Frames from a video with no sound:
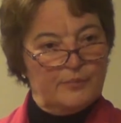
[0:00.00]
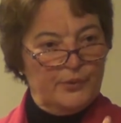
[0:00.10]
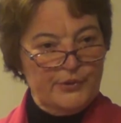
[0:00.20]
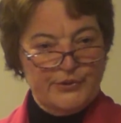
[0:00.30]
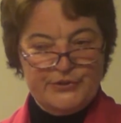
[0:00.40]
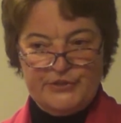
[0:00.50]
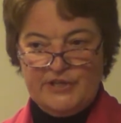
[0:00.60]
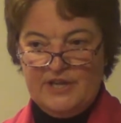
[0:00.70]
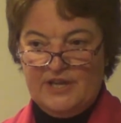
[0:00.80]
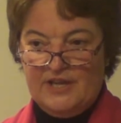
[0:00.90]
the
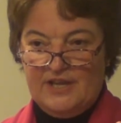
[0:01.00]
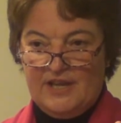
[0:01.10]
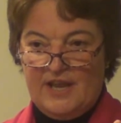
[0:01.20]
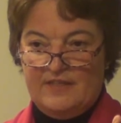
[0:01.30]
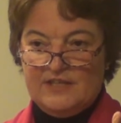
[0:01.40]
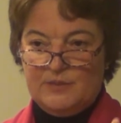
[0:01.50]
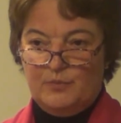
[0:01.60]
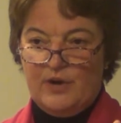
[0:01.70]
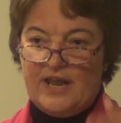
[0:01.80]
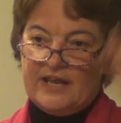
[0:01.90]
pools in the
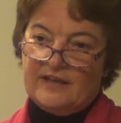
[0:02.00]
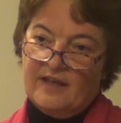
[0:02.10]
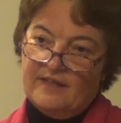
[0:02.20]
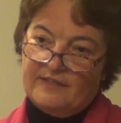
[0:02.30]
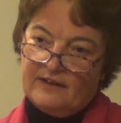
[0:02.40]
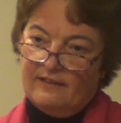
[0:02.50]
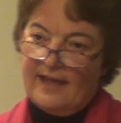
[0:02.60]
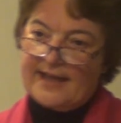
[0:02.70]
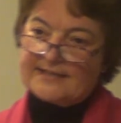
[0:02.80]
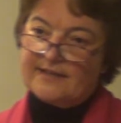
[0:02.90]
spring, the
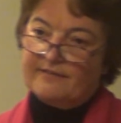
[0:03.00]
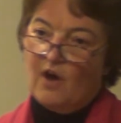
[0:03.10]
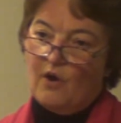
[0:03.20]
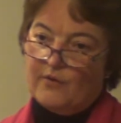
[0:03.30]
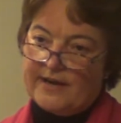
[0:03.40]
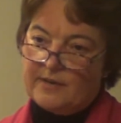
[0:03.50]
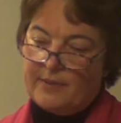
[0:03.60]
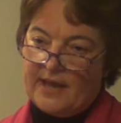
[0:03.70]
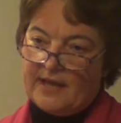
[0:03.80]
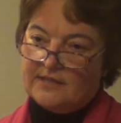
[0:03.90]
clients have already
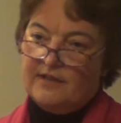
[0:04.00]
paid.